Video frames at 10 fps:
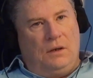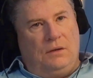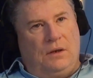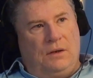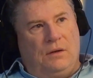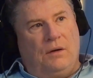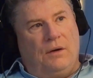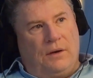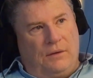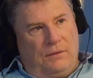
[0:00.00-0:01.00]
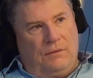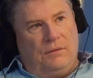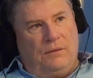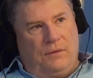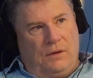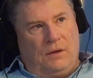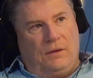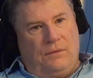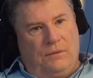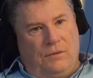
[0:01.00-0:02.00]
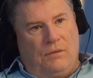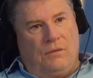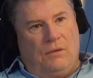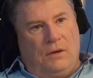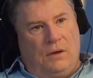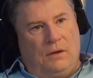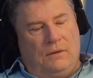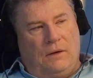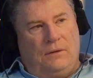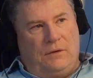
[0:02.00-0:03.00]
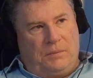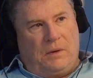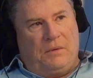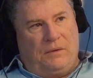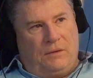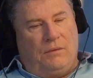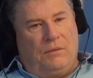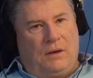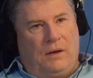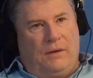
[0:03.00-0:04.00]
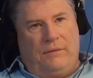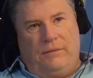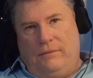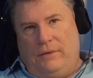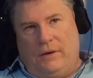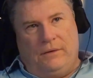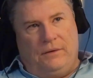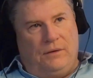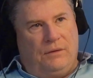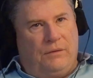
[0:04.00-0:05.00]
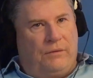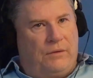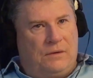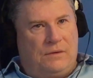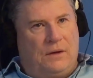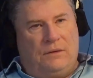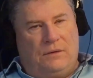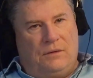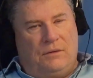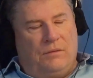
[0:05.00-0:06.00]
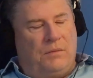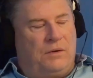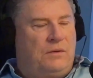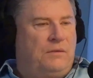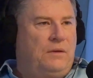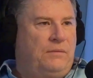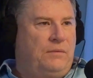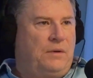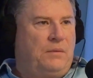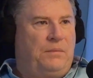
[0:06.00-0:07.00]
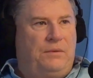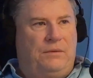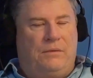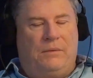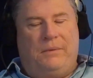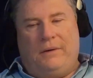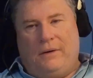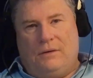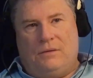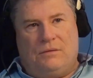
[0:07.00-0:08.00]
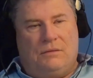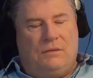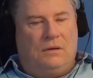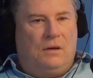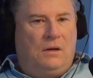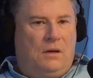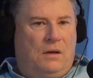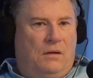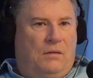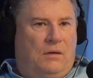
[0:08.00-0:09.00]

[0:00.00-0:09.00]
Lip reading: data logging, if you like, for science experiments. So we'd have 90, 100 sensors that would measure everything from temperature or pH or